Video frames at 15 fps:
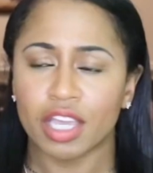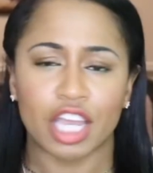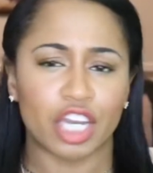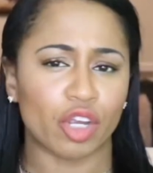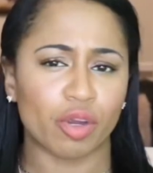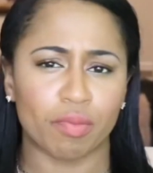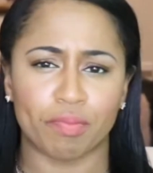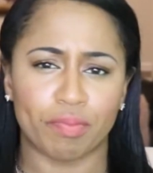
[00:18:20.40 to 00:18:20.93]
and
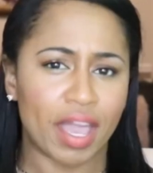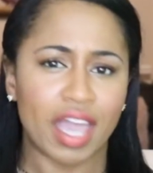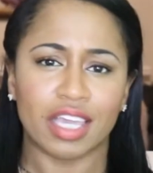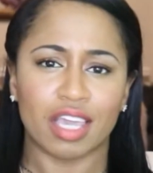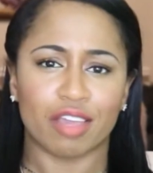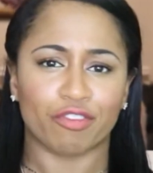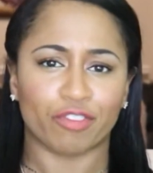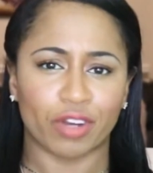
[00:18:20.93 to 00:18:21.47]
you're
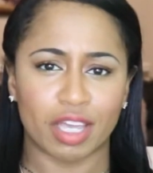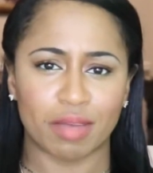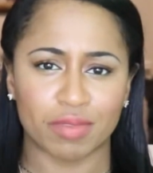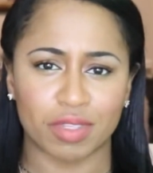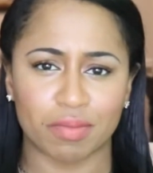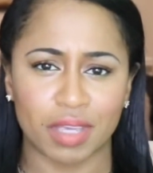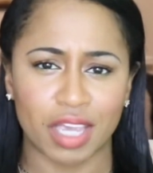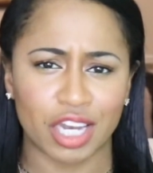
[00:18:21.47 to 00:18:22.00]
begging for him
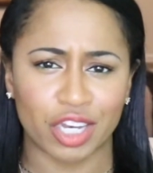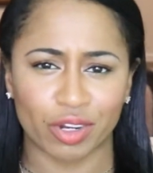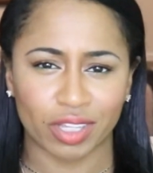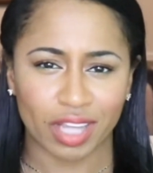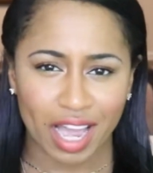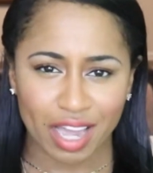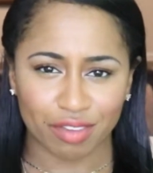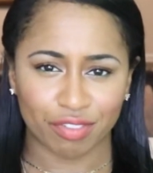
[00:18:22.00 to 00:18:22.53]
to be in your
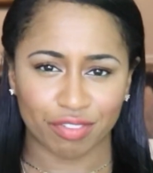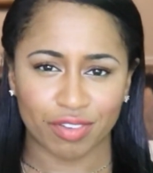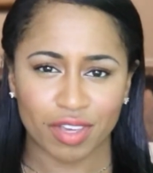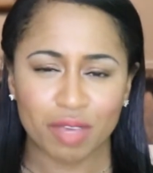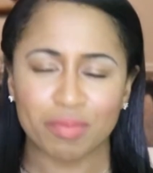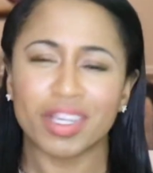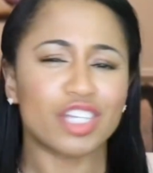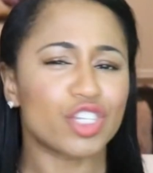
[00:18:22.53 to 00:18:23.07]
life
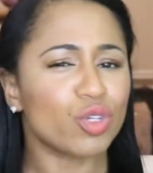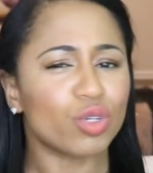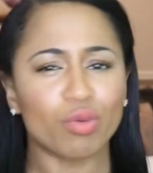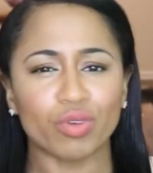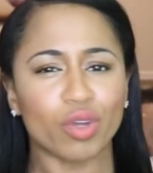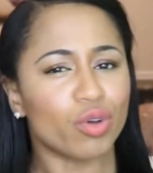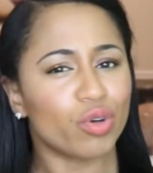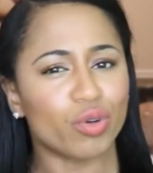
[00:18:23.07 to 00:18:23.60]
because you don't
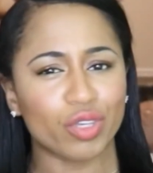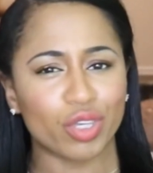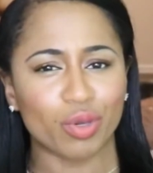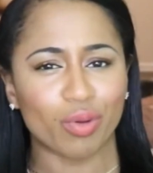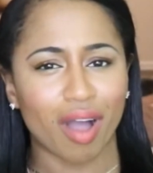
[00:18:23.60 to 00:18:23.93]
know who you